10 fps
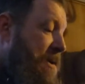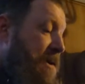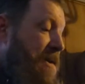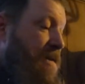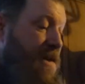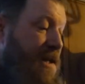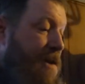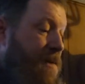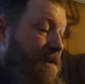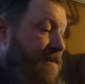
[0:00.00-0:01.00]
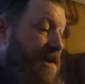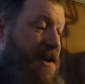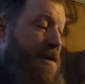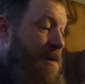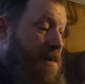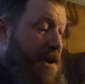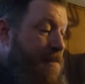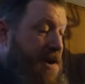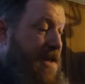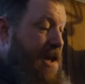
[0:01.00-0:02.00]
And then that one video I made
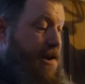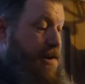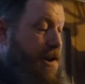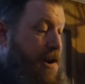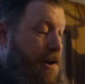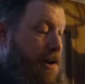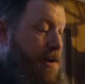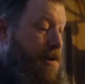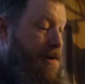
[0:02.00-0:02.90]
about that deer